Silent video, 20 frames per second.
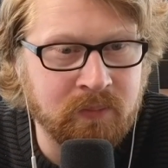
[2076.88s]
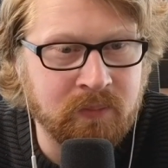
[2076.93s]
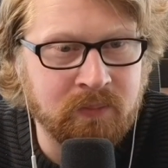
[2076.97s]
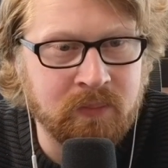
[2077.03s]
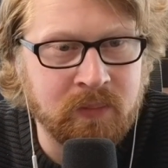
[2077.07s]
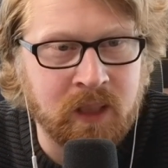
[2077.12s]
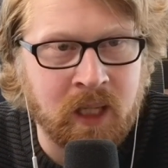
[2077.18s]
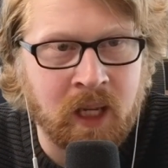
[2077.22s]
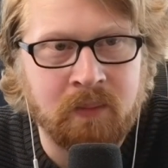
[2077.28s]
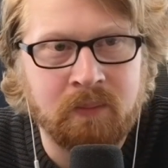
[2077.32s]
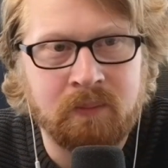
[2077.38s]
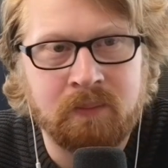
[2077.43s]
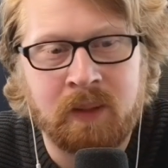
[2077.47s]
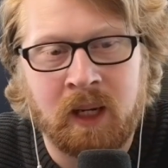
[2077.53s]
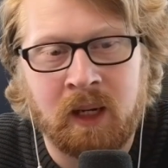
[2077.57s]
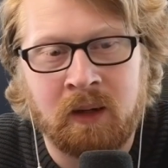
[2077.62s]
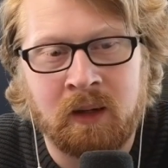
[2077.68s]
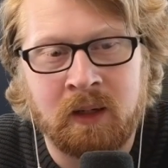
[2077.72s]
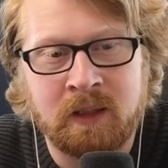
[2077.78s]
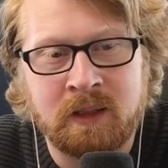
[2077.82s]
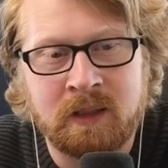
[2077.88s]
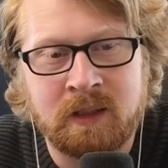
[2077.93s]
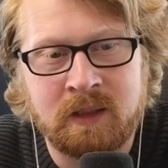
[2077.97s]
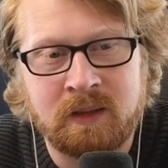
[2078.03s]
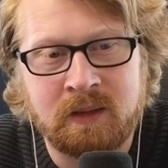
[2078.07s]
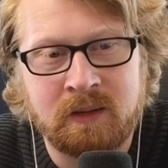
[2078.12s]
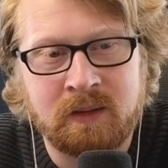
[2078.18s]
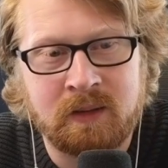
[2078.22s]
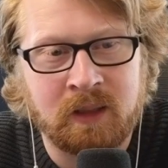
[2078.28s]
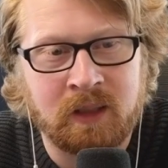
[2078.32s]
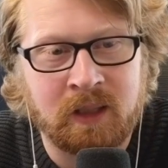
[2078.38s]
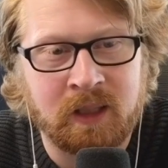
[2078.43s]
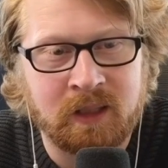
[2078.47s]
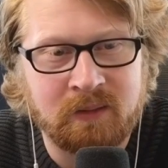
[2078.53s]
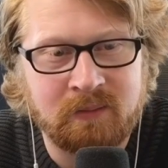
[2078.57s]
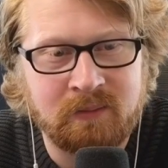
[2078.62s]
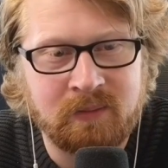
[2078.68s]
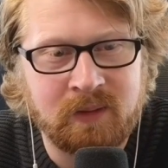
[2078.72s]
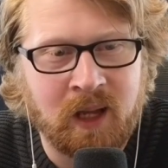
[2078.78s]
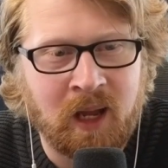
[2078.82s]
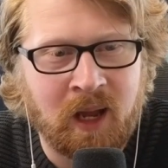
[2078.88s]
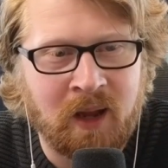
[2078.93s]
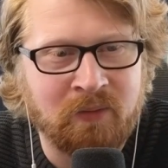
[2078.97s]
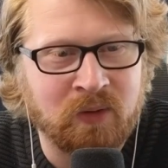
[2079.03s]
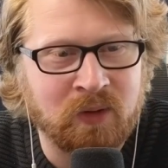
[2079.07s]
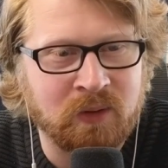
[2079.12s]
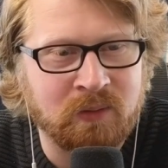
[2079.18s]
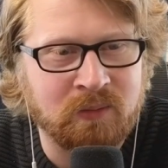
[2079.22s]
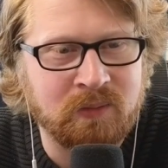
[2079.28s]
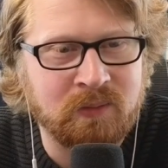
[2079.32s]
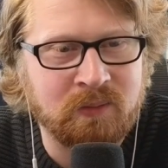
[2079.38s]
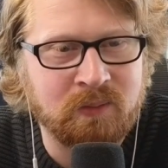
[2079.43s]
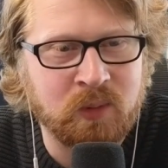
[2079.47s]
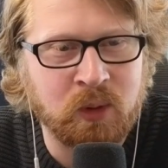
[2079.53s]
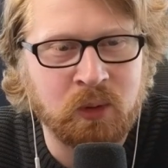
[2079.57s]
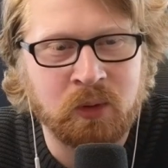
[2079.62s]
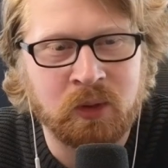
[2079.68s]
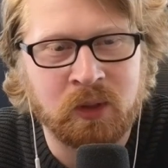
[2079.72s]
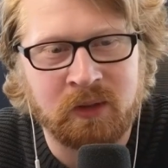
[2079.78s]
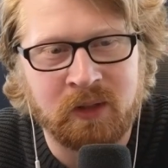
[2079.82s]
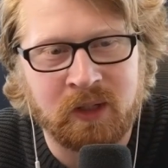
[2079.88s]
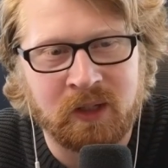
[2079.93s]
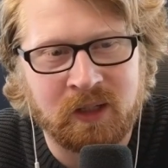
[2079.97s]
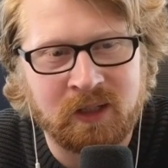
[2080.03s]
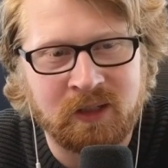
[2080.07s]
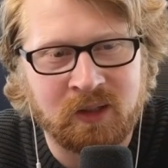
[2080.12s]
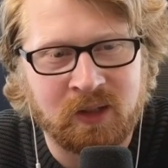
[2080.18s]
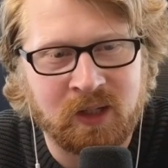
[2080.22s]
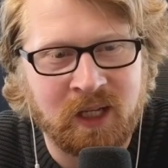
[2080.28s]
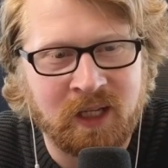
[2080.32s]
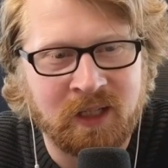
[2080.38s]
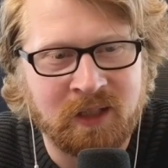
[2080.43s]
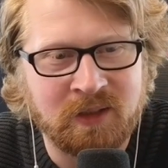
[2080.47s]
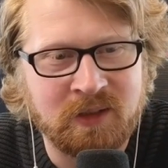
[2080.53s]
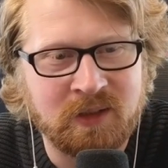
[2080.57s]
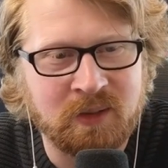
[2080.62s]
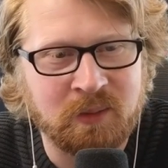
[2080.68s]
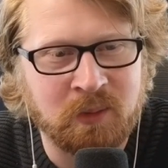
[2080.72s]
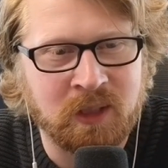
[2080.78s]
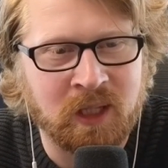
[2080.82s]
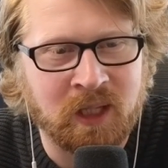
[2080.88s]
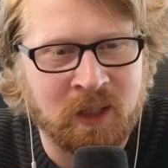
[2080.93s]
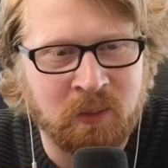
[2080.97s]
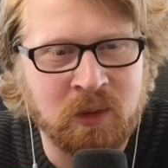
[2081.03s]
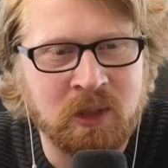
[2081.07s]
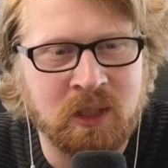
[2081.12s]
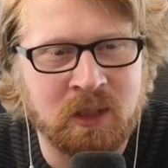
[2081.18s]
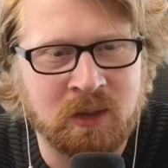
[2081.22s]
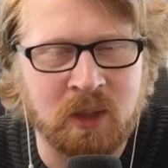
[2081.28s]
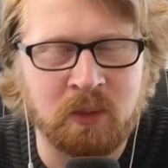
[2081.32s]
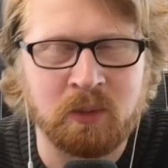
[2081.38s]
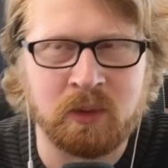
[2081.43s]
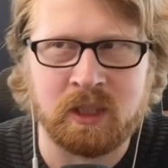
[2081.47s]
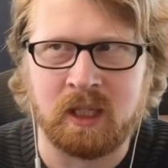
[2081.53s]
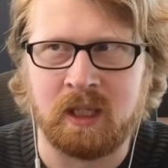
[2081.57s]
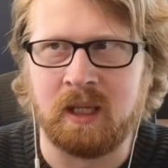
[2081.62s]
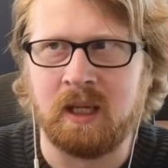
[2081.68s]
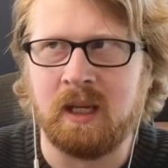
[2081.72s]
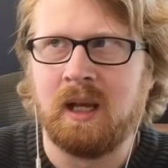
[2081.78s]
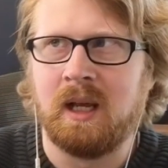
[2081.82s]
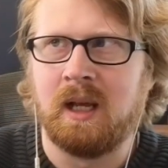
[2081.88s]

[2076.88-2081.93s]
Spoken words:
get parents to like have her tutor their kids when she was in